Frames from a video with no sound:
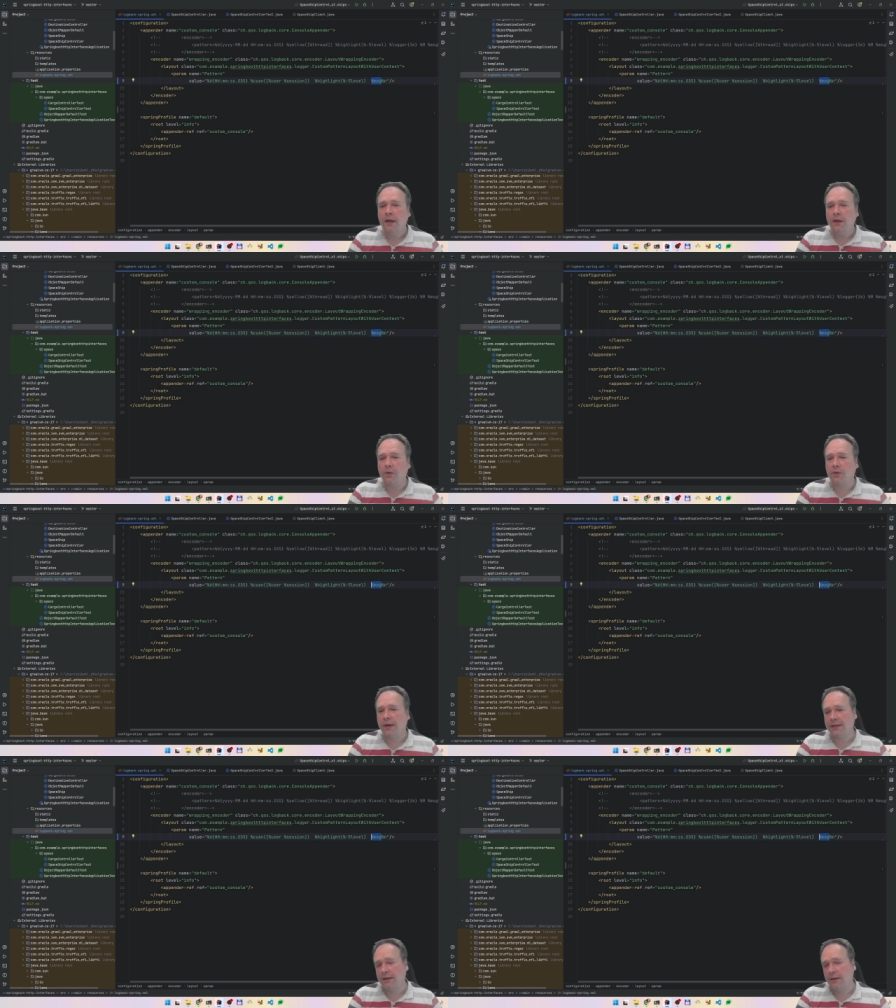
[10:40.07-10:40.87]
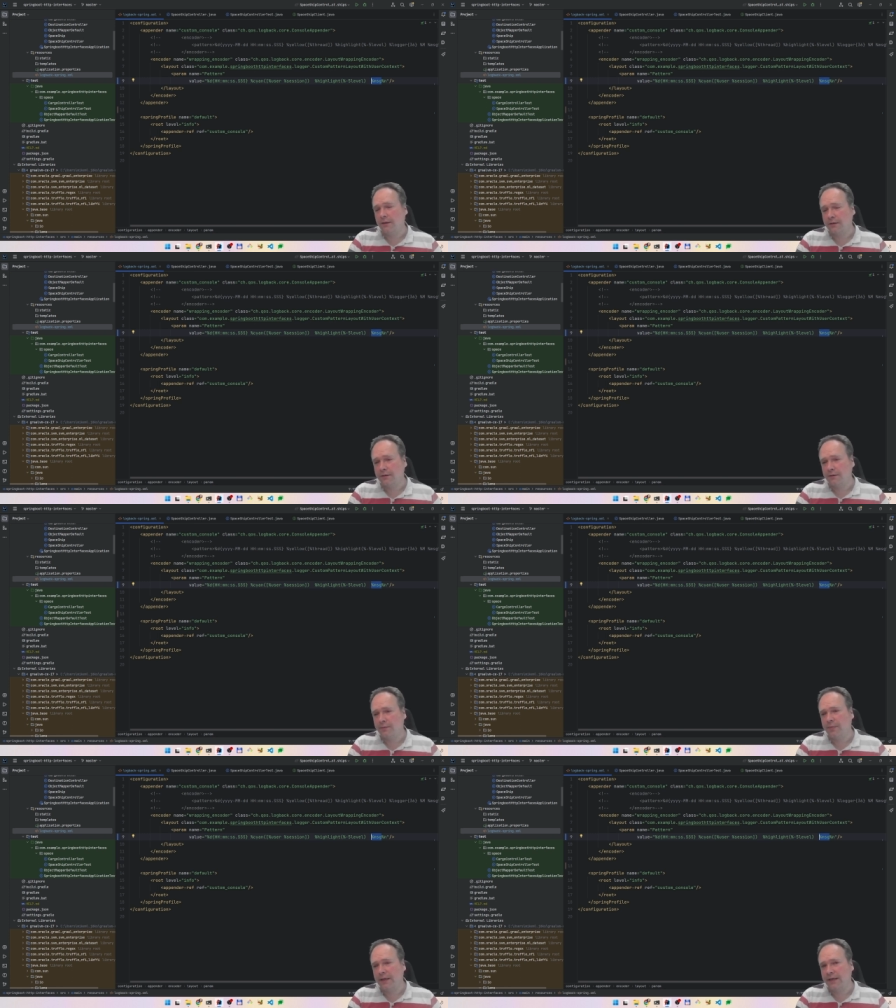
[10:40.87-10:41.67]
you could actually
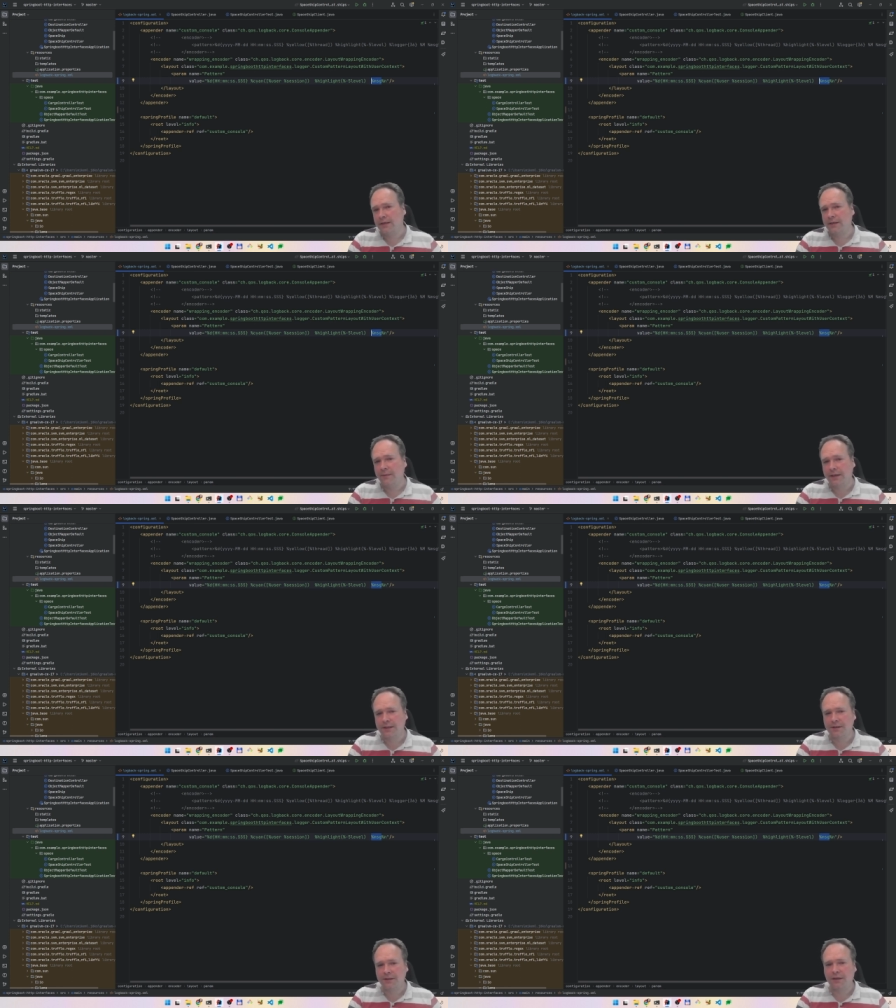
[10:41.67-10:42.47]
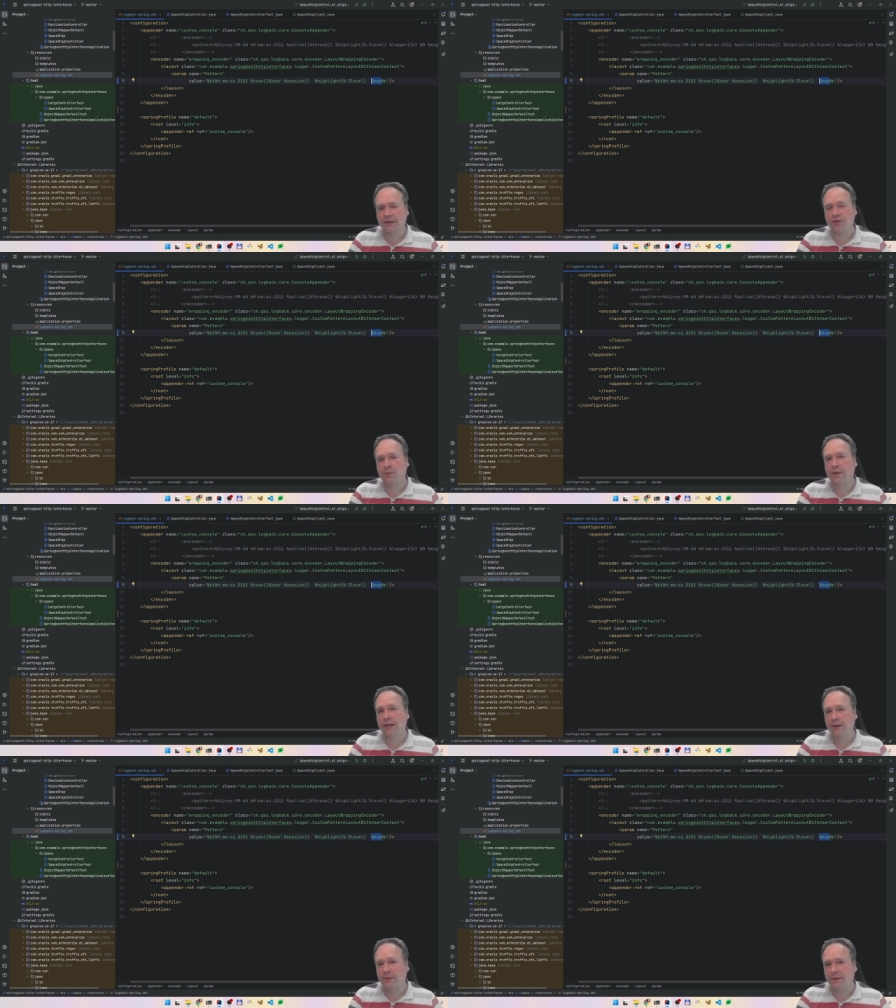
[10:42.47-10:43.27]
also place the message to
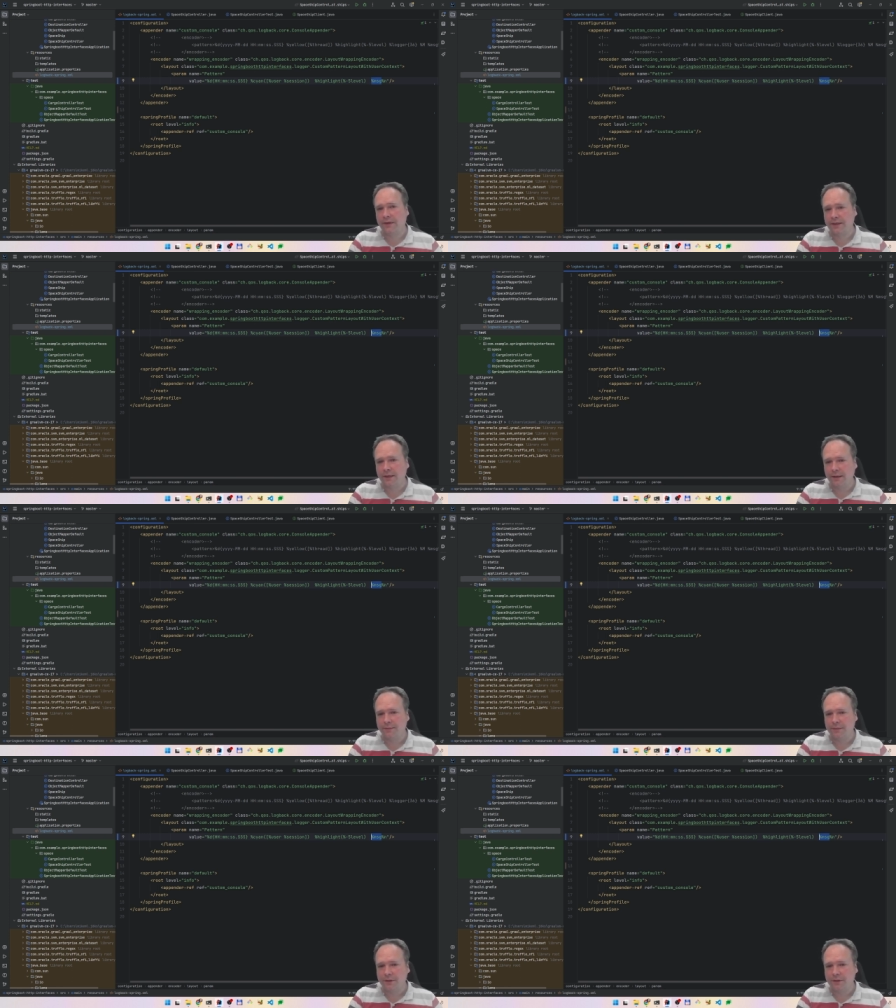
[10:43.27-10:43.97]
begin with actually.